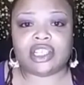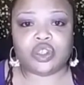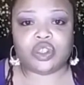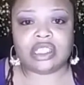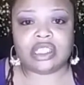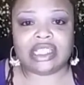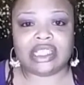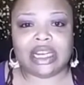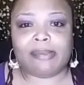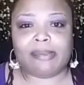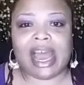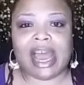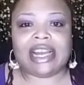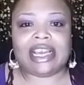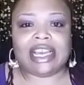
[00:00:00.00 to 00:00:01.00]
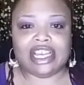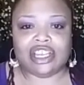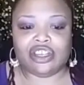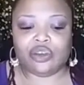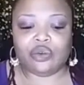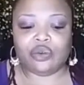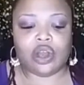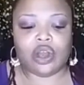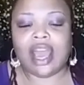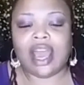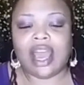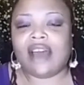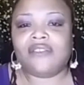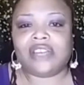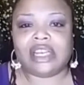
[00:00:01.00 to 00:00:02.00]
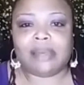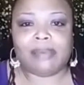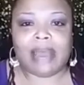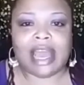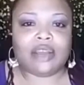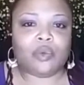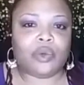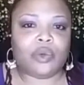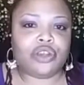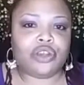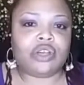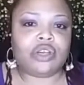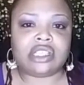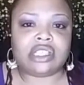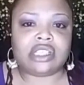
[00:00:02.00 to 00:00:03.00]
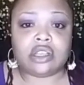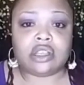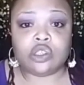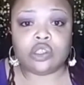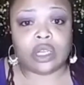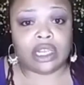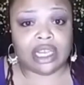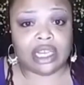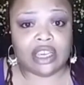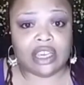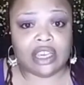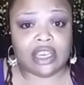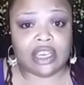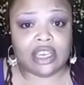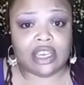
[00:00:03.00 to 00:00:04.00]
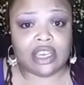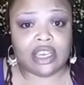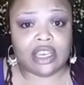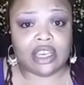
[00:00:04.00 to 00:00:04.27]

trust anybody and you don't have anybody where you can talk to and lay your burdens.